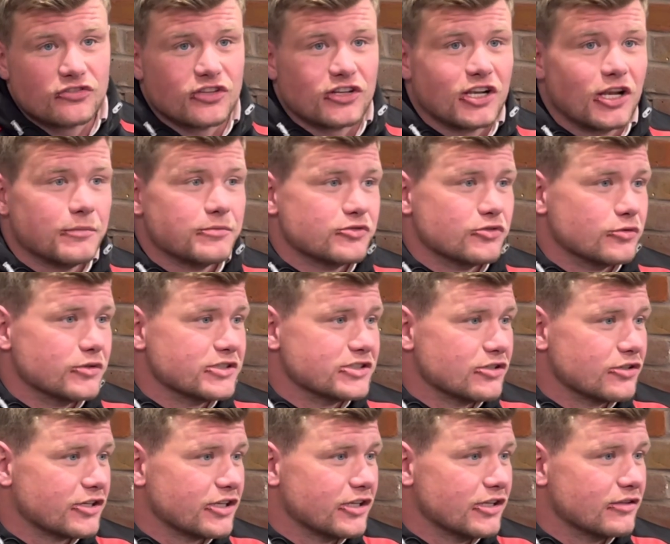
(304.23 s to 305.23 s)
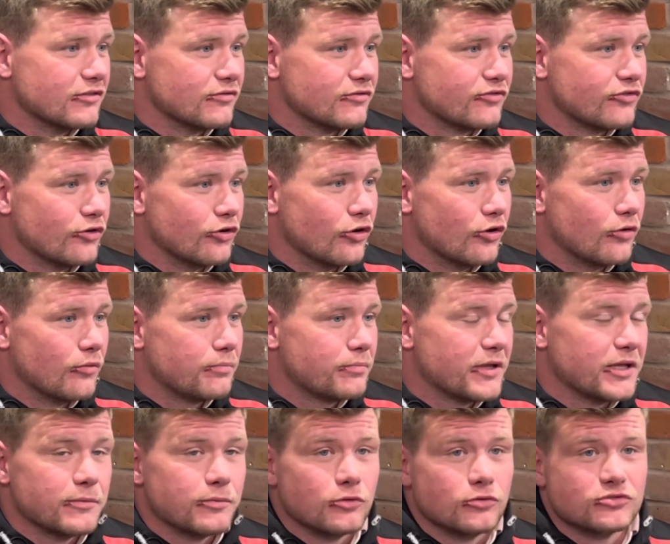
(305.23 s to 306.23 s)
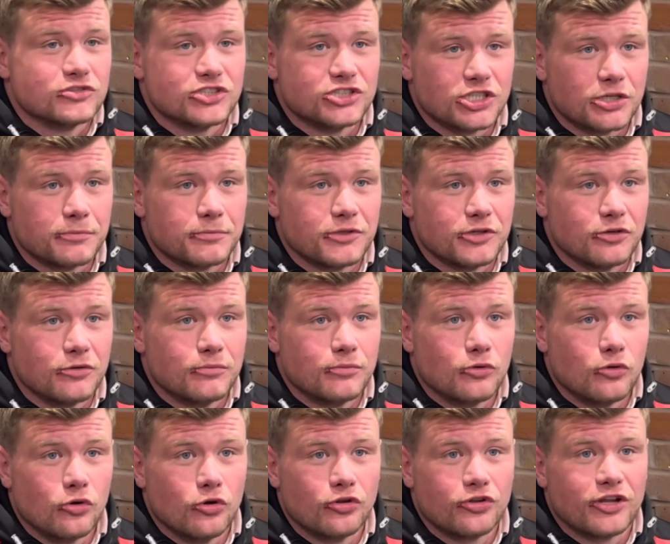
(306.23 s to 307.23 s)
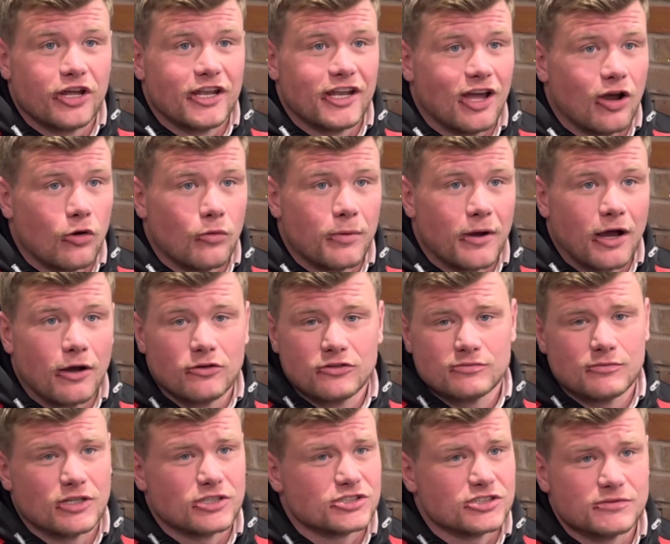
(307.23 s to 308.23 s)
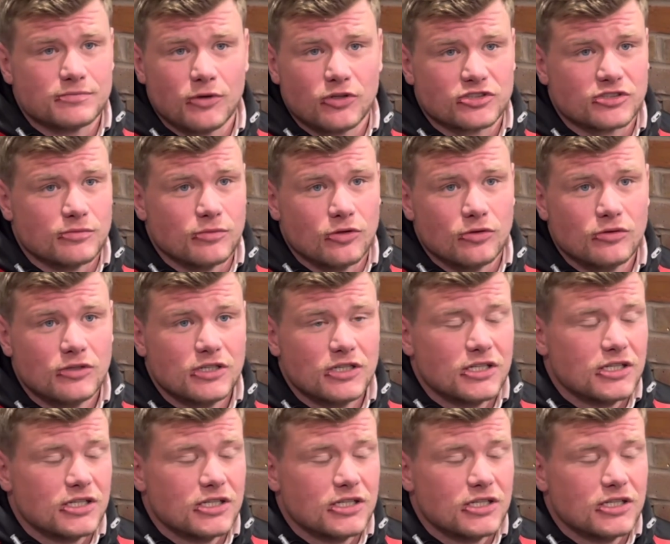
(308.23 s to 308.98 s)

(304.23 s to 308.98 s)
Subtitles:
The club's always looking for people to jump in on board and help out as much as possible.